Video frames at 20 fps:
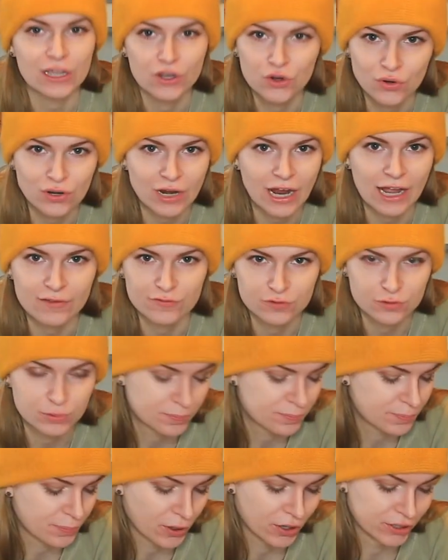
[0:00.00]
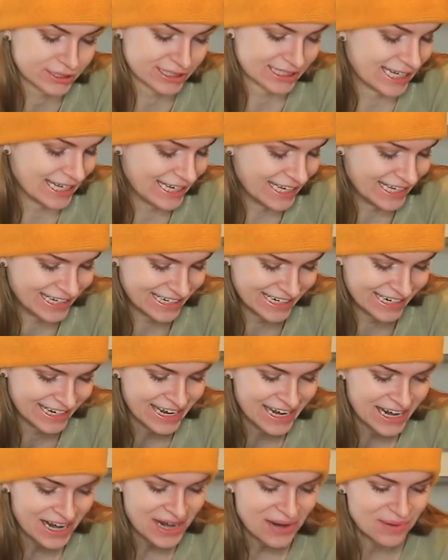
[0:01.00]
a craft person,
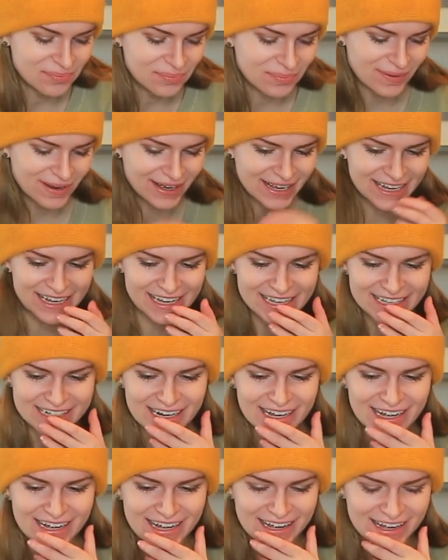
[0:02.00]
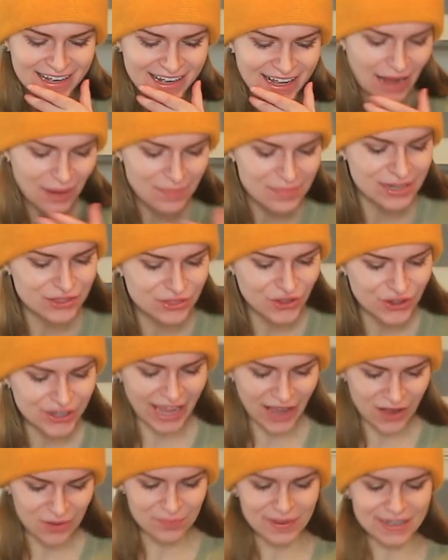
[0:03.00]
but I mean, look
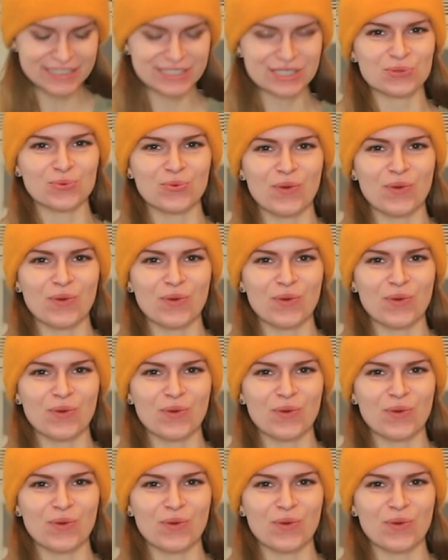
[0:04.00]
how much